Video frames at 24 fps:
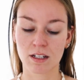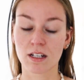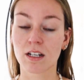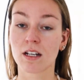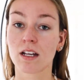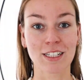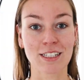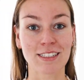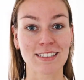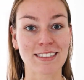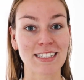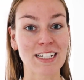
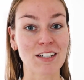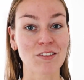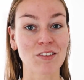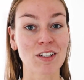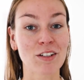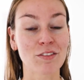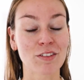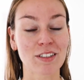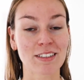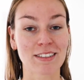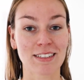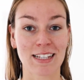because even
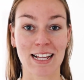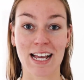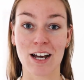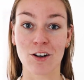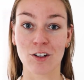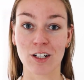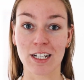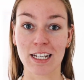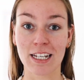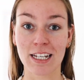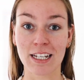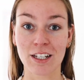if it's
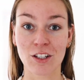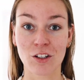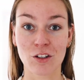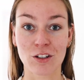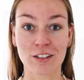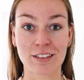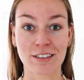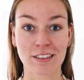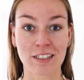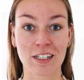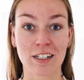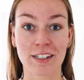cloudy, you're
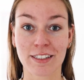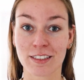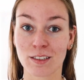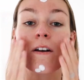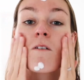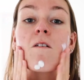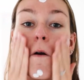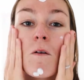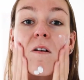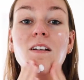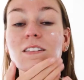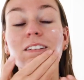still
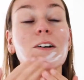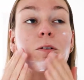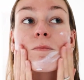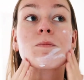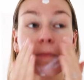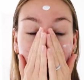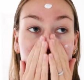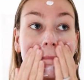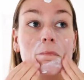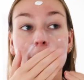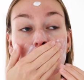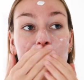exposed to
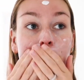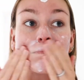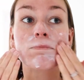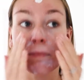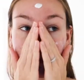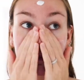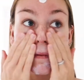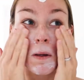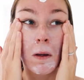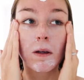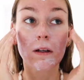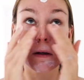the sun
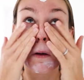during the